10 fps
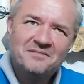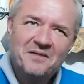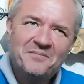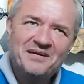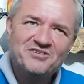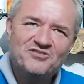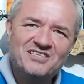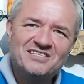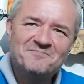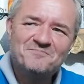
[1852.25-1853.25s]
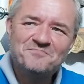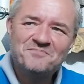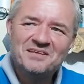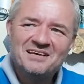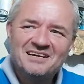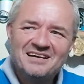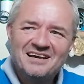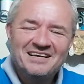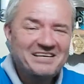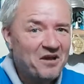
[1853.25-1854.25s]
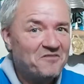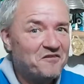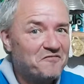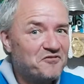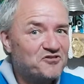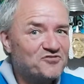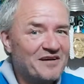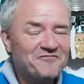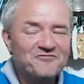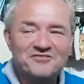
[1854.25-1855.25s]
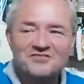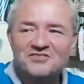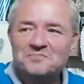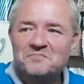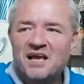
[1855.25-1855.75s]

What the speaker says: That'd be interesting, you know, for future reference.